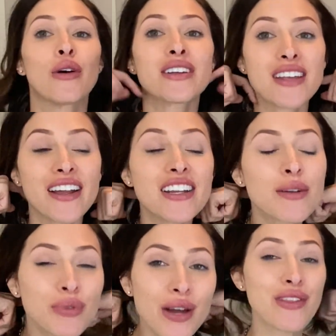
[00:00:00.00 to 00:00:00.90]
excited to
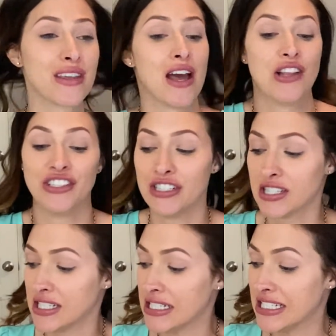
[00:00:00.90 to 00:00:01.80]
play with colors
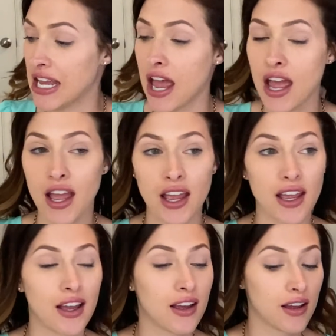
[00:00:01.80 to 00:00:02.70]

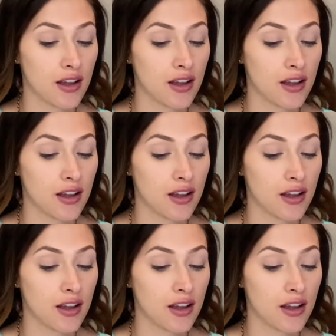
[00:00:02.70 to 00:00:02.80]
today.